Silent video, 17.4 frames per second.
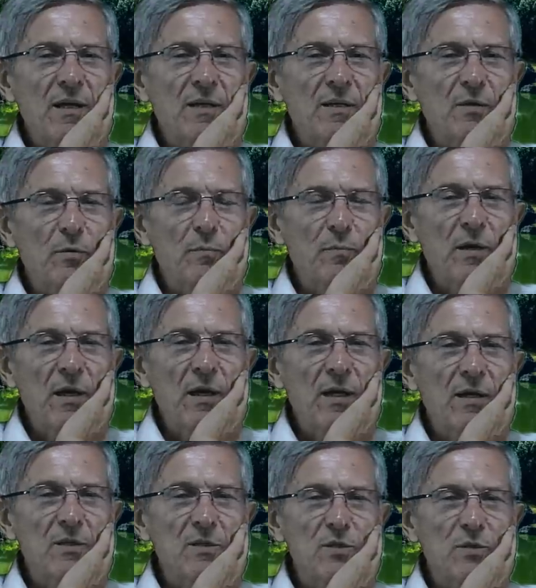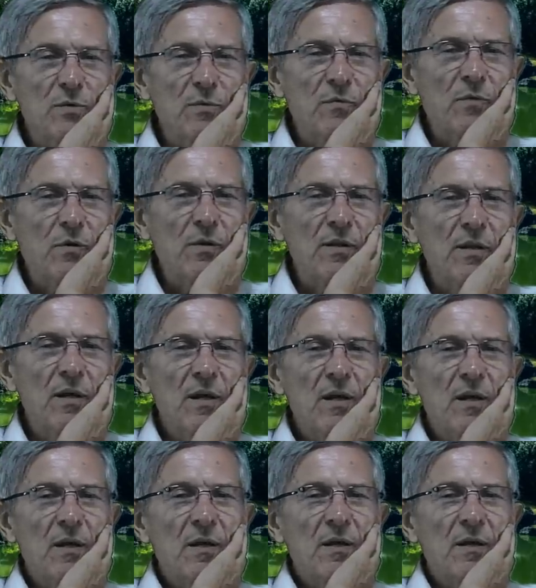and obey and so forth,
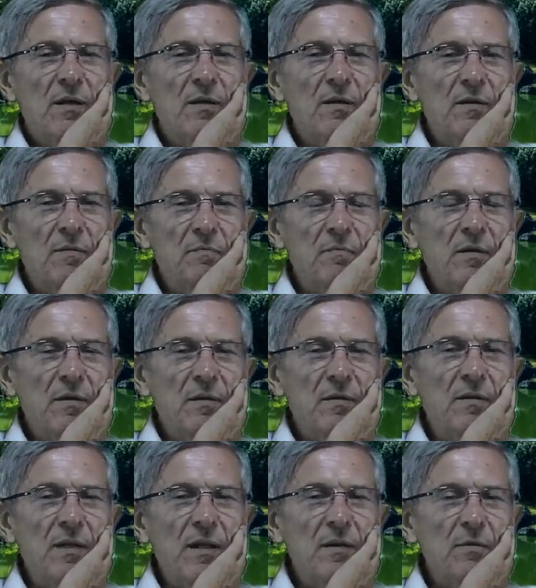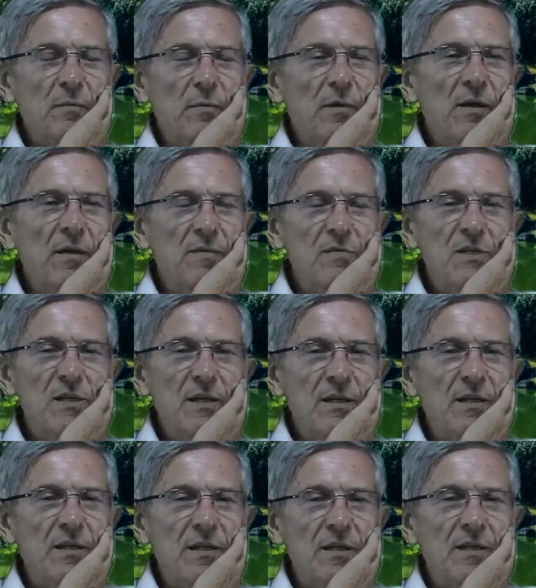uh, another way of
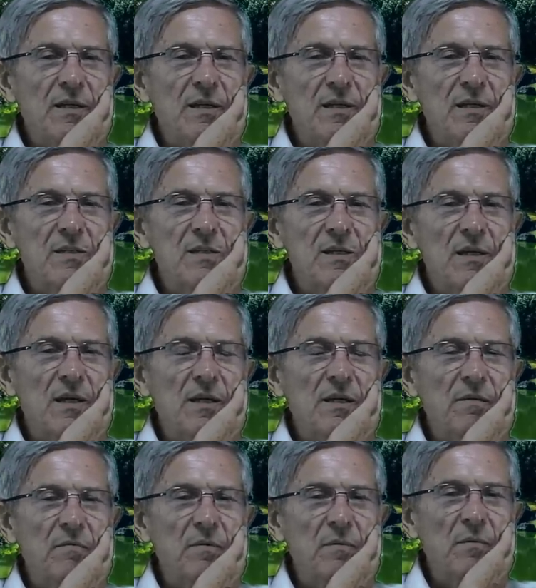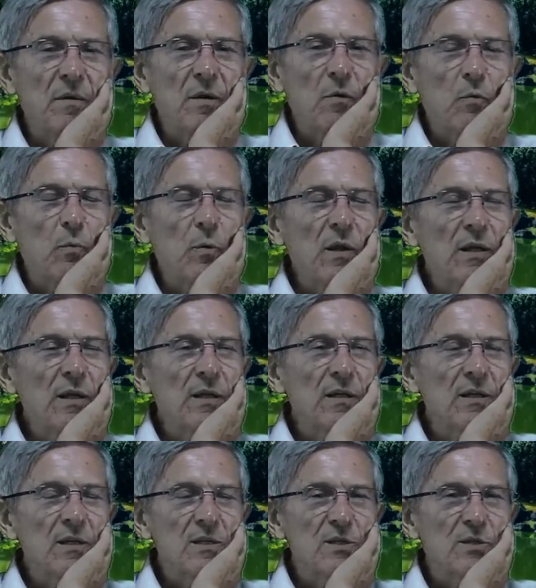saying that it's a, a,
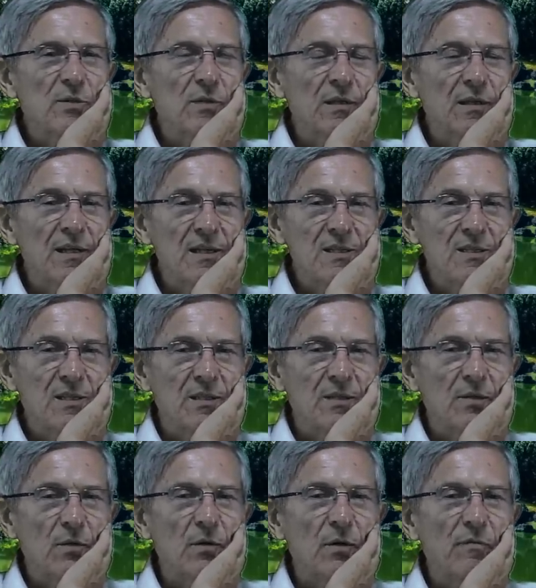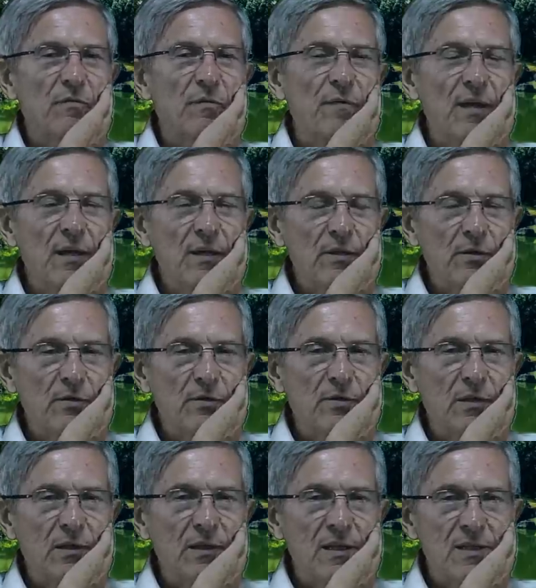willingness to listen or failure
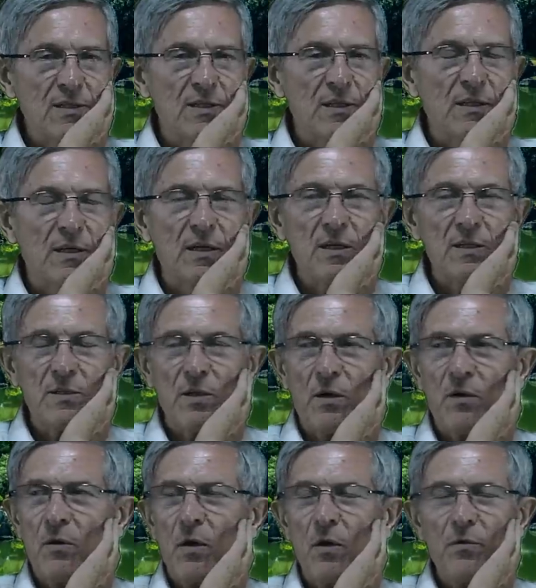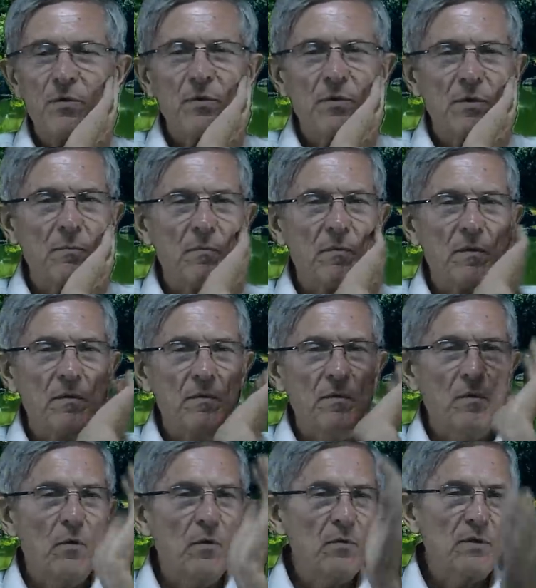to listen. Because all through the
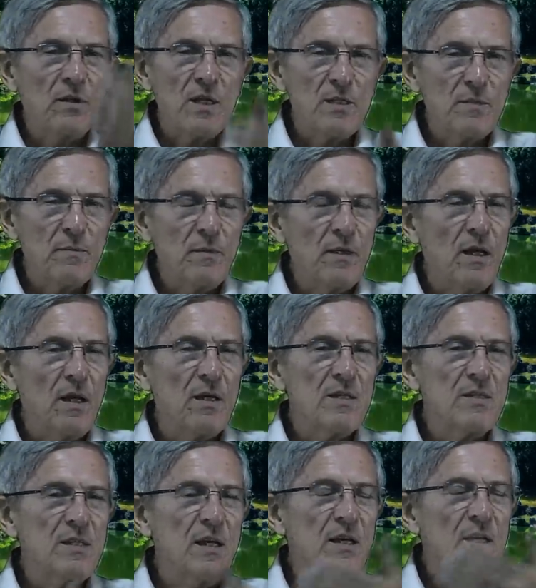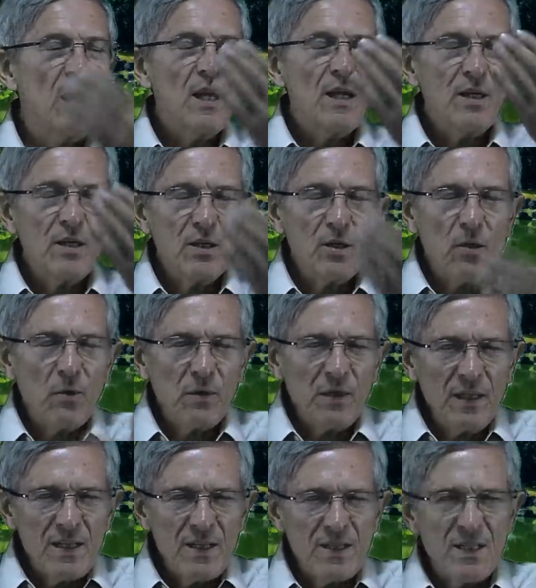Old Testament, God is saying, you don't
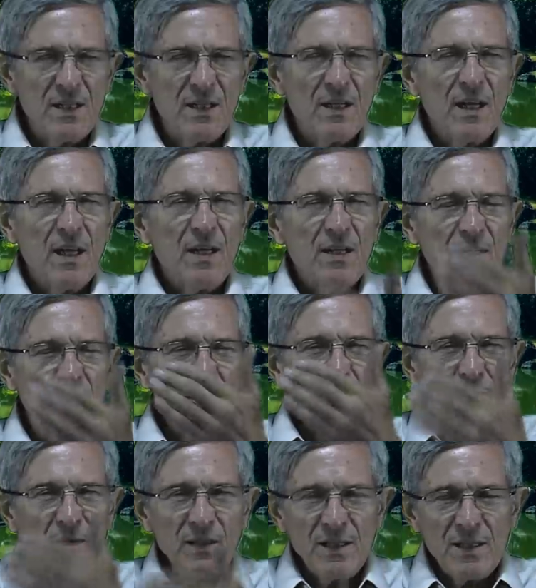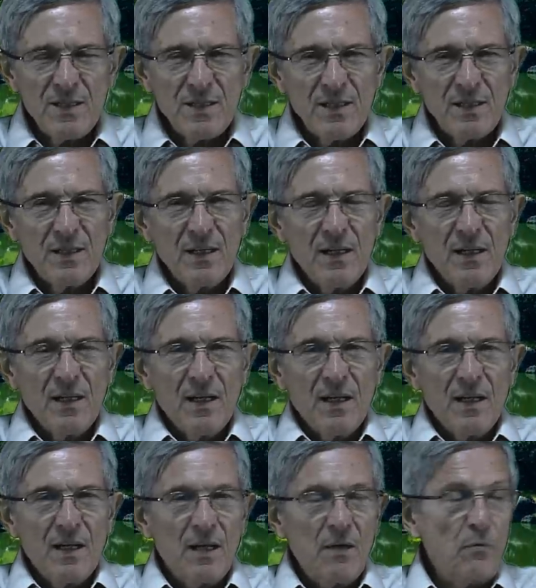listen, you don't listen.
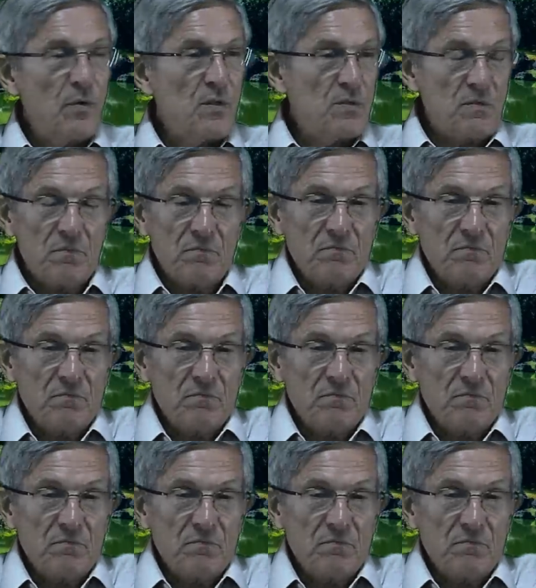And which,